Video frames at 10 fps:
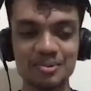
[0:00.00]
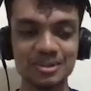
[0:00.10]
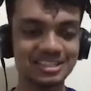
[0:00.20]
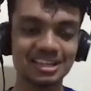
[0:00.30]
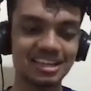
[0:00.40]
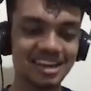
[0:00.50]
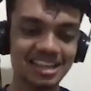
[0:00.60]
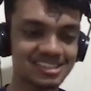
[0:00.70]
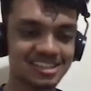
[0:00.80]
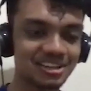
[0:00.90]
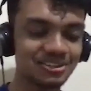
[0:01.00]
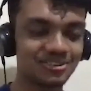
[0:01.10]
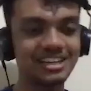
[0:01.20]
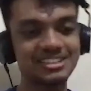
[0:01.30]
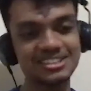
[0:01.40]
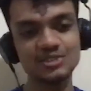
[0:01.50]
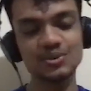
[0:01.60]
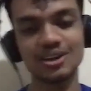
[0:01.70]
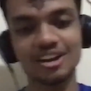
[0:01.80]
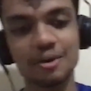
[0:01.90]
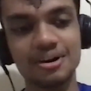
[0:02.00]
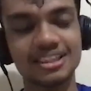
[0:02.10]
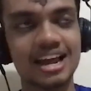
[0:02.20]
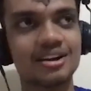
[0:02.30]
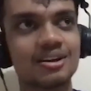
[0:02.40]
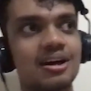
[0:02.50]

mean, let's continue, right? Since we're talking about that,